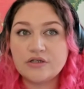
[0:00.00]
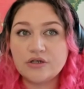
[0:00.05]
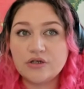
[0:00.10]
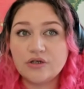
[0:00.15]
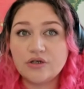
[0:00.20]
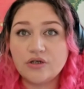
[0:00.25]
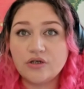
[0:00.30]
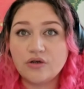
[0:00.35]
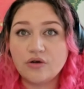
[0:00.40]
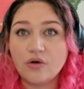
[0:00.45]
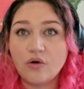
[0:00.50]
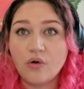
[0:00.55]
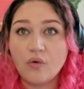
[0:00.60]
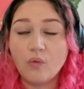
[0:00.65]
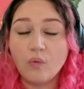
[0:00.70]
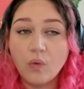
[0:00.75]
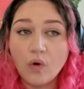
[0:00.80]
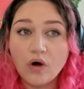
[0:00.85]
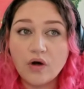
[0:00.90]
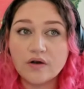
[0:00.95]
to
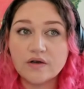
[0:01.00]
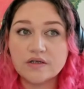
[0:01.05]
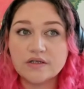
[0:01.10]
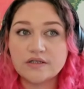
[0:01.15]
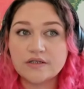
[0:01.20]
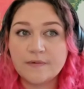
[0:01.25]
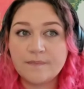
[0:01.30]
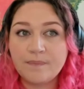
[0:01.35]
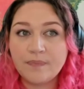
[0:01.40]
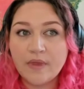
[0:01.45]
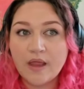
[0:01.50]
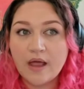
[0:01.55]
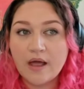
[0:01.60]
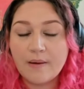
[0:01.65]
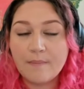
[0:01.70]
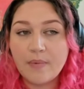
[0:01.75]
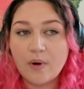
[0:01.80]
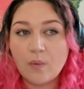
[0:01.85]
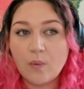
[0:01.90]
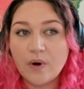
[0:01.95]
want.
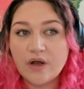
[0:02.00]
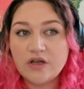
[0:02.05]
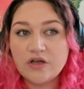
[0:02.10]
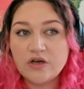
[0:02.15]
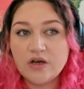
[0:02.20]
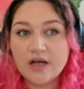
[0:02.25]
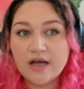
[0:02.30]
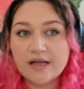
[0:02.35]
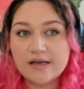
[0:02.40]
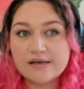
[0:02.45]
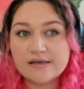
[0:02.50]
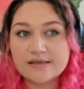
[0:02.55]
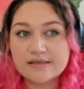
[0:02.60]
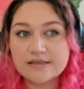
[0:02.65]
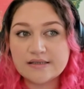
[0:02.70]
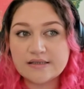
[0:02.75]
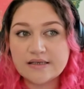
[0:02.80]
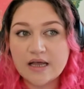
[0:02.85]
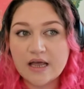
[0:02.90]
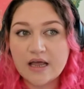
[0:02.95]
But when you
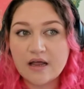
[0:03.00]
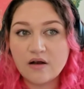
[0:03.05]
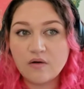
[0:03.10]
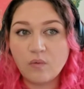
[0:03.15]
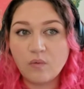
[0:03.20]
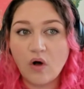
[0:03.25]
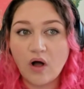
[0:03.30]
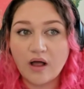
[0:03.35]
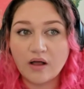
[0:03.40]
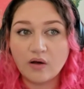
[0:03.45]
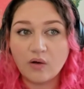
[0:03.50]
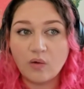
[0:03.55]
understand what